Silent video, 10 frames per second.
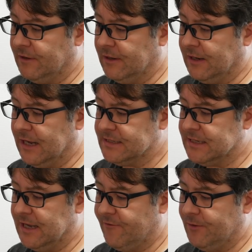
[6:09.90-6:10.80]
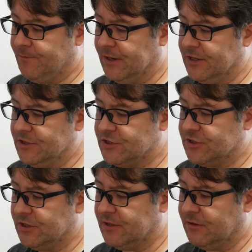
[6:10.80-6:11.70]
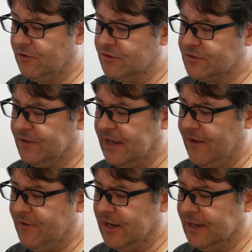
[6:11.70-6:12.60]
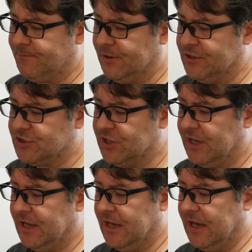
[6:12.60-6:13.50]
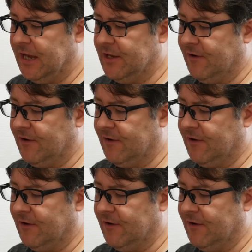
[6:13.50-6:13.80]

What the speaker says: light and heavy punch, your heavy and light punch, and your